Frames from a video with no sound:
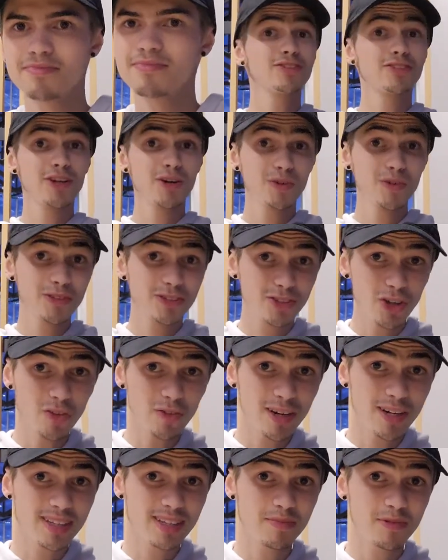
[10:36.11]
Also,
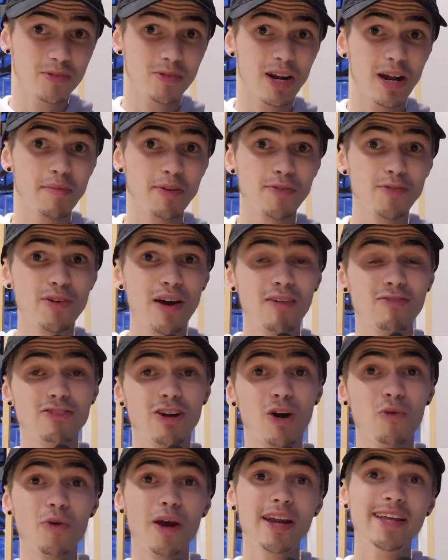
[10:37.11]
don't forget to subscribe if you
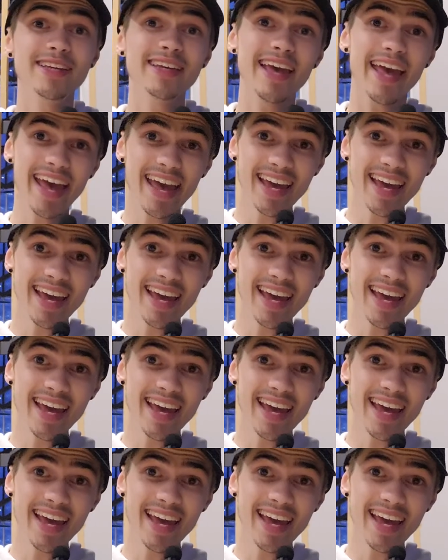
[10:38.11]
haven't already,